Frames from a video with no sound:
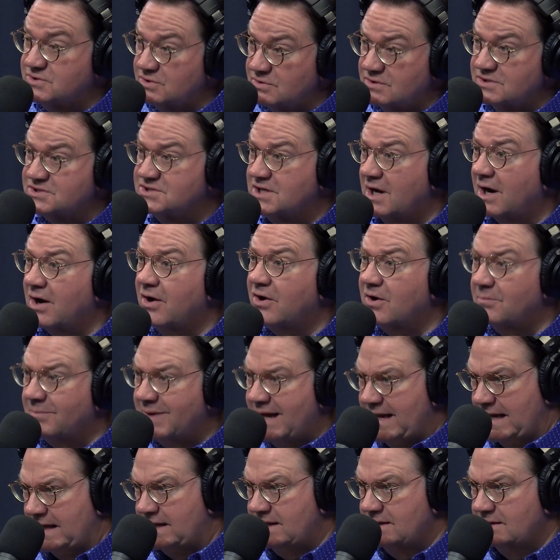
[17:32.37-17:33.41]
desire to
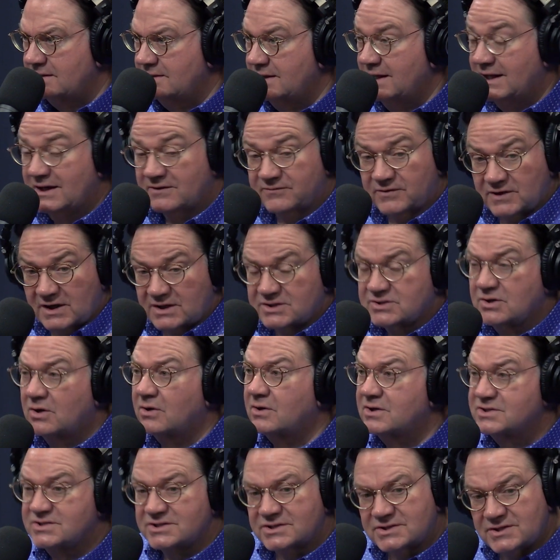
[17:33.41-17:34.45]
make. And if a guitar
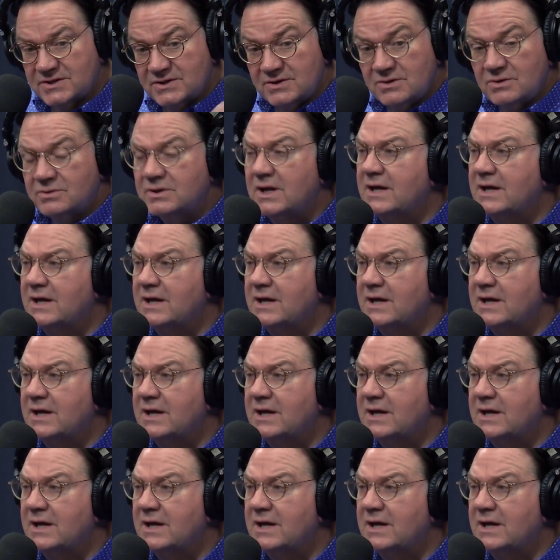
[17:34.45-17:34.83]
is in tune,